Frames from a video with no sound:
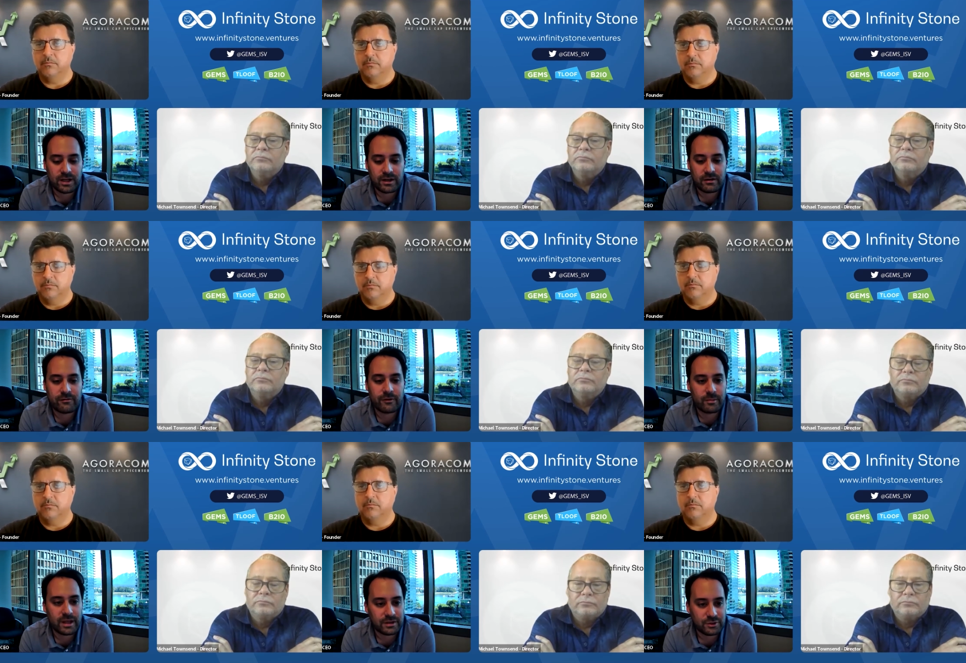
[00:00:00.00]
Speaker 1: kind of
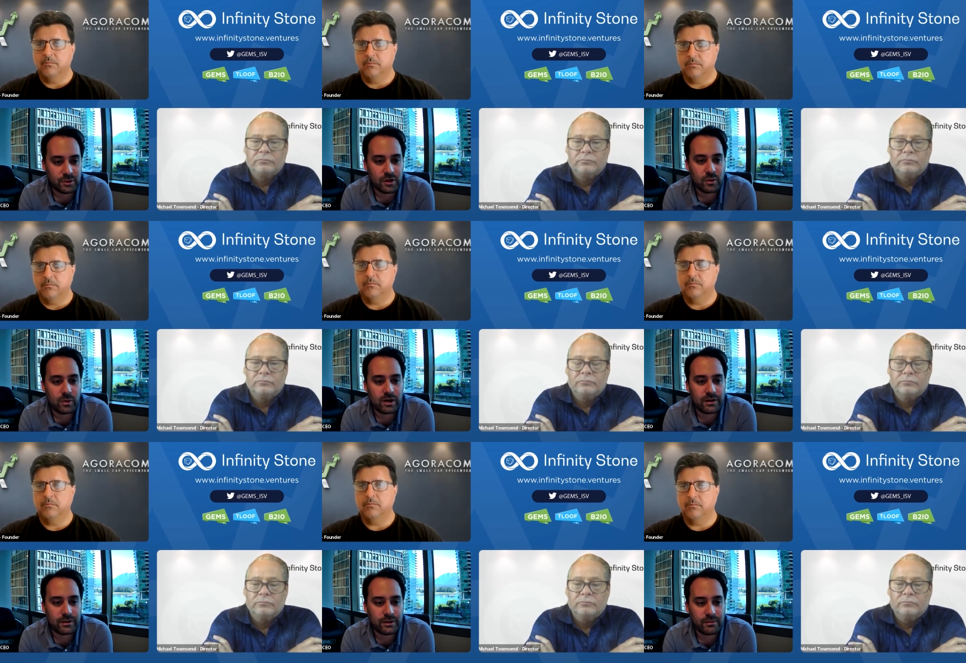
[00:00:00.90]
confirm that historical work
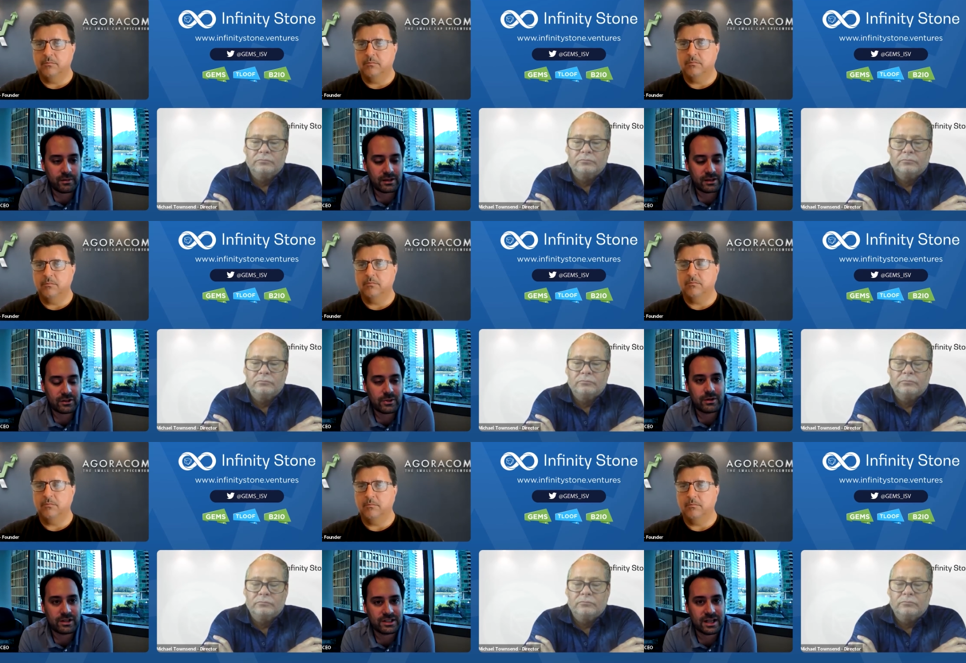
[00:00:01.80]
and the, that two
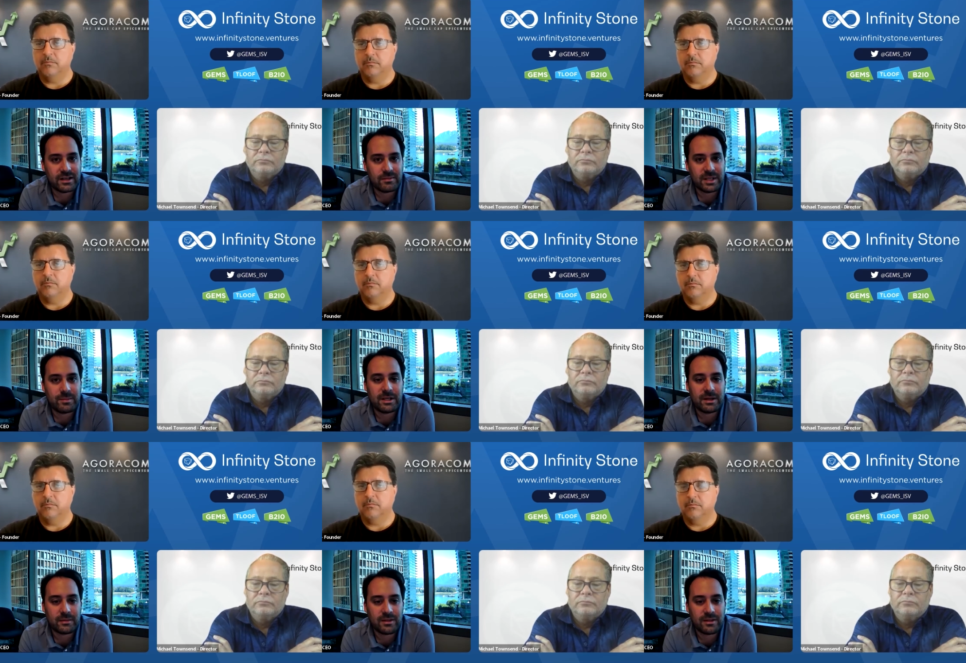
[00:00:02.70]
hundred ten P P
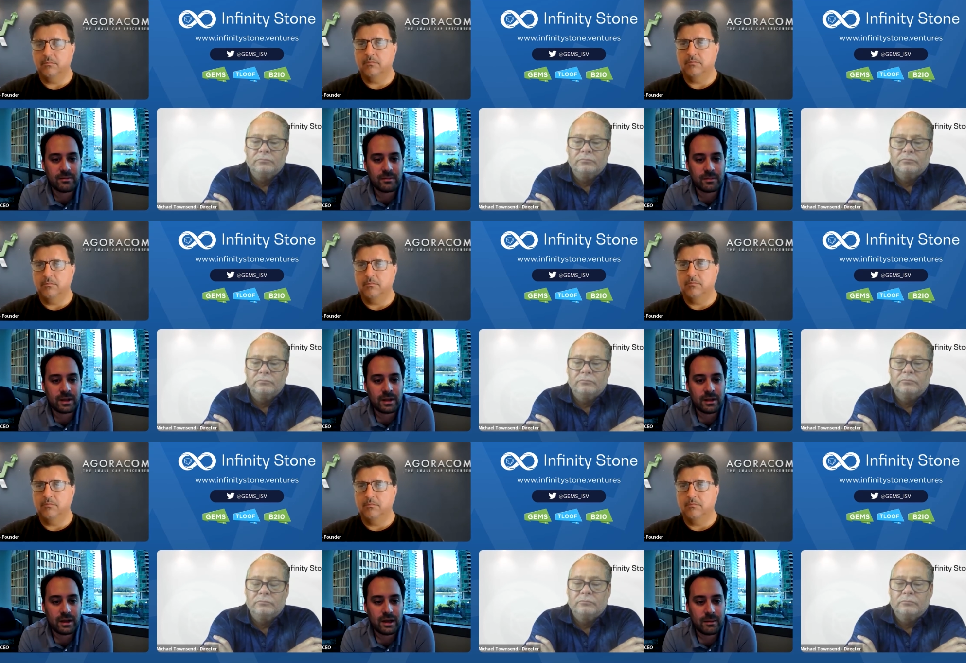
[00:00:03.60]
M lithium,
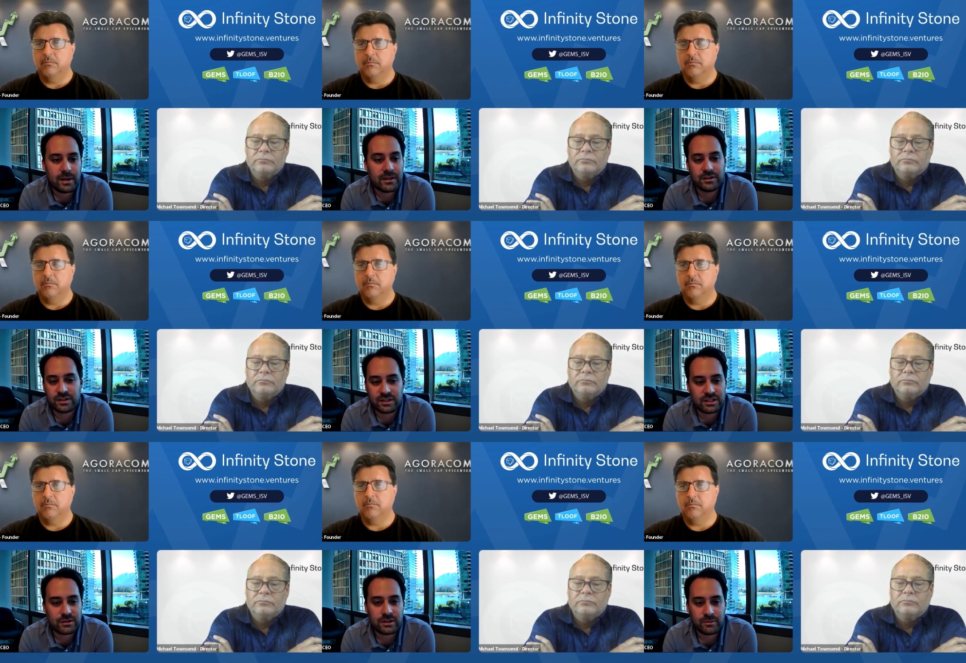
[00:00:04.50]
um, and then just
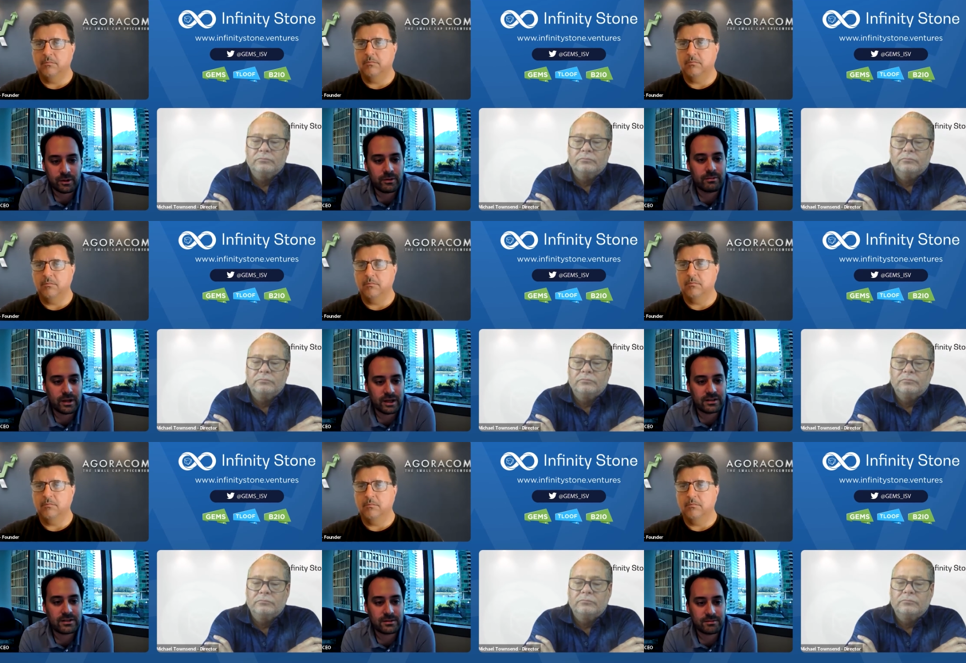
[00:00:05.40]
continue down the road, I
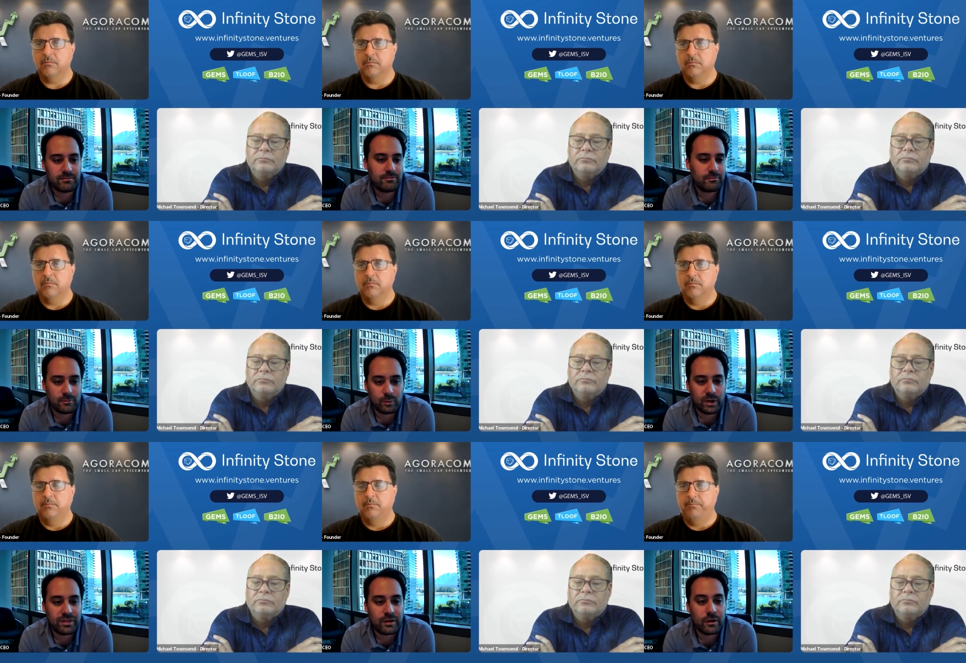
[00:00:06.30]
guess,
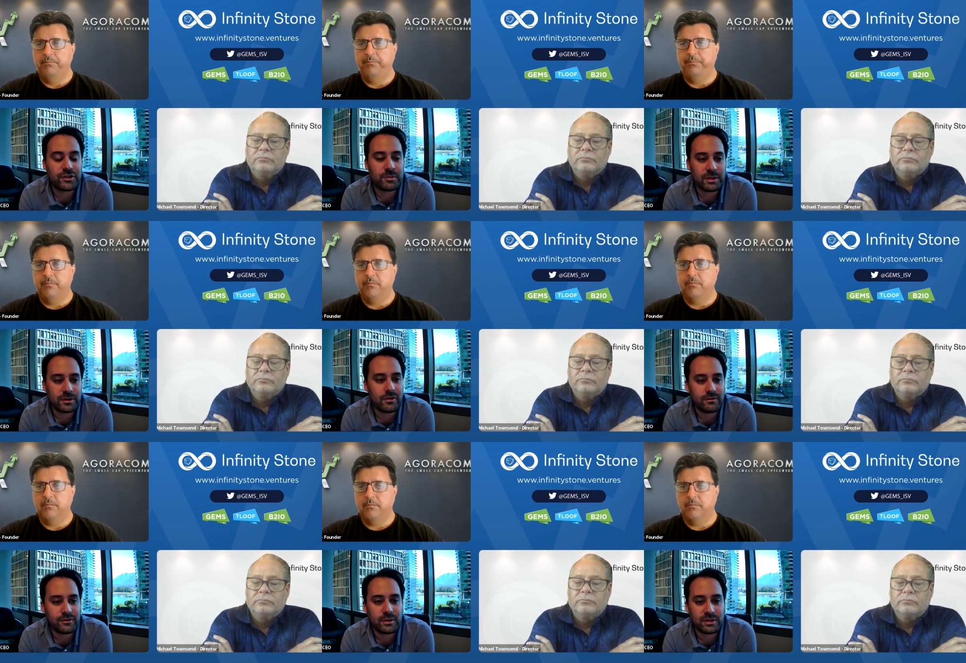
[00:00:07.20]
with the ultimate goal
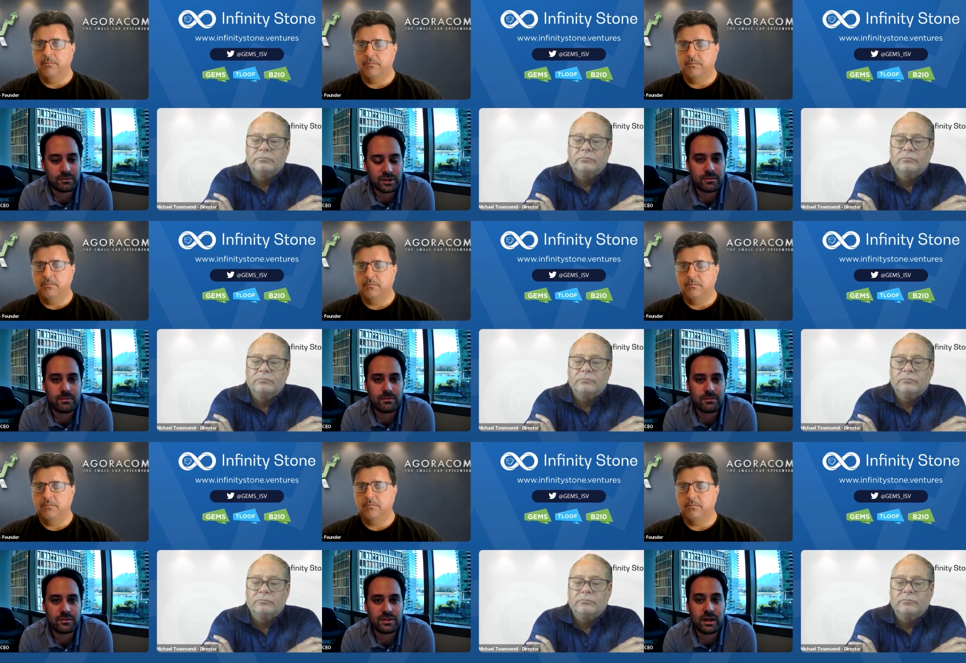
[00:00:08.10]
of doing some,
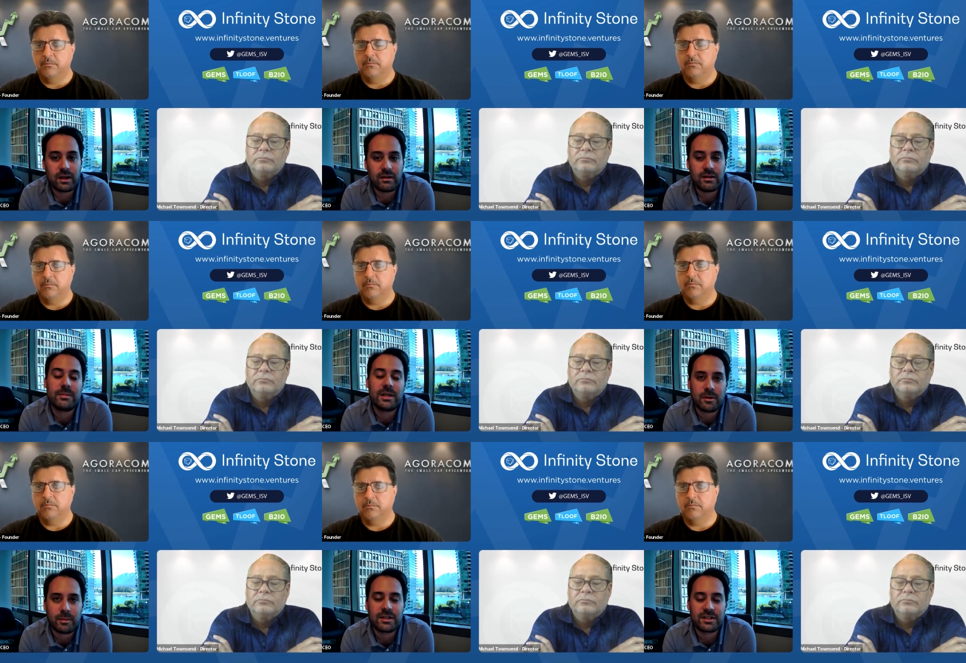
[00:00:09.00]
uh, in,
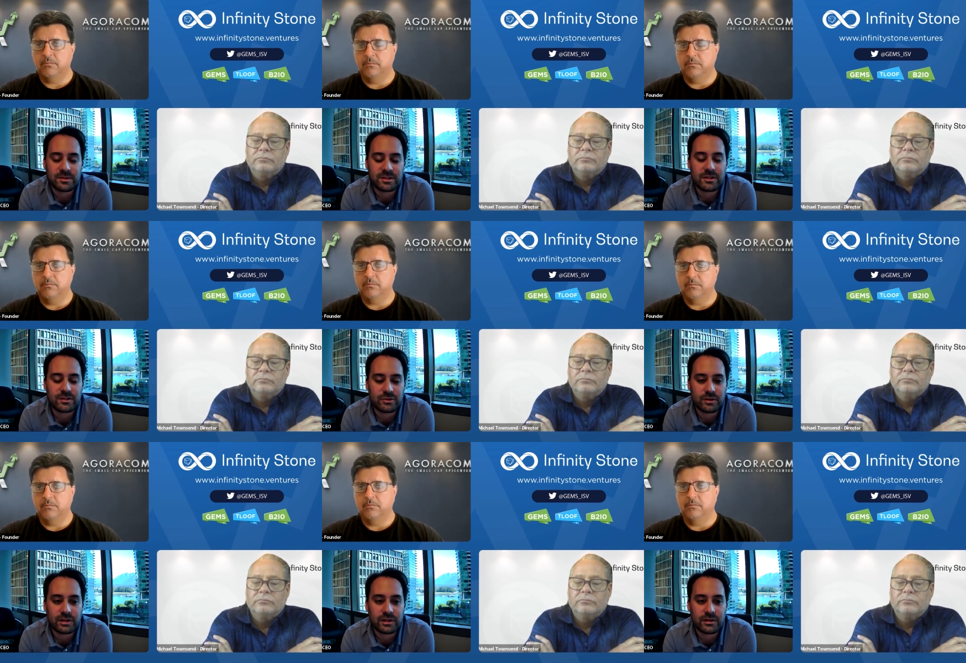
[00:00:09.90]
implementing some serious
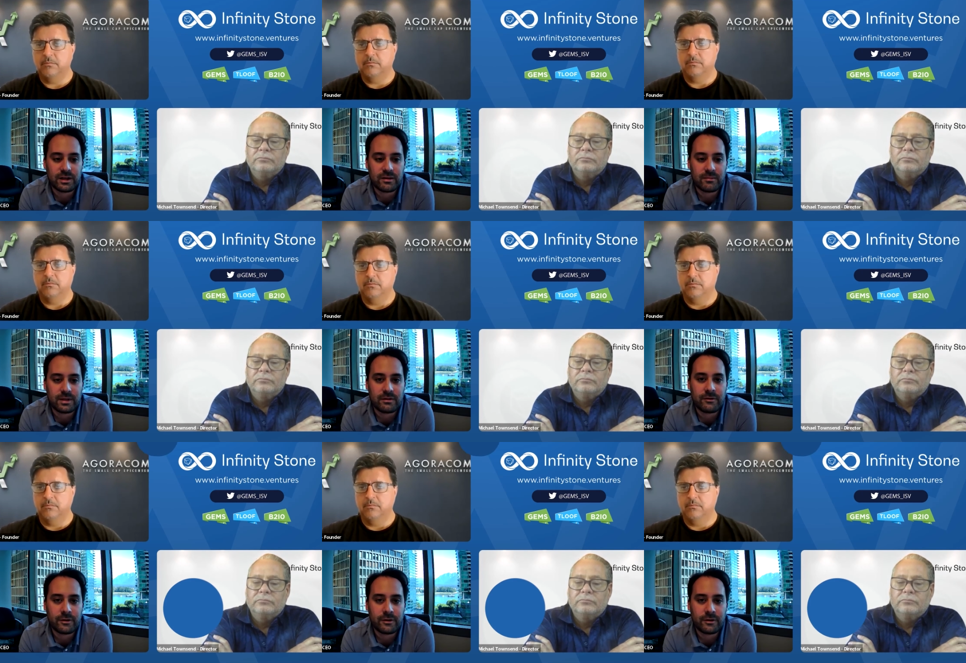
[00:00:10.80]
drilling um, in the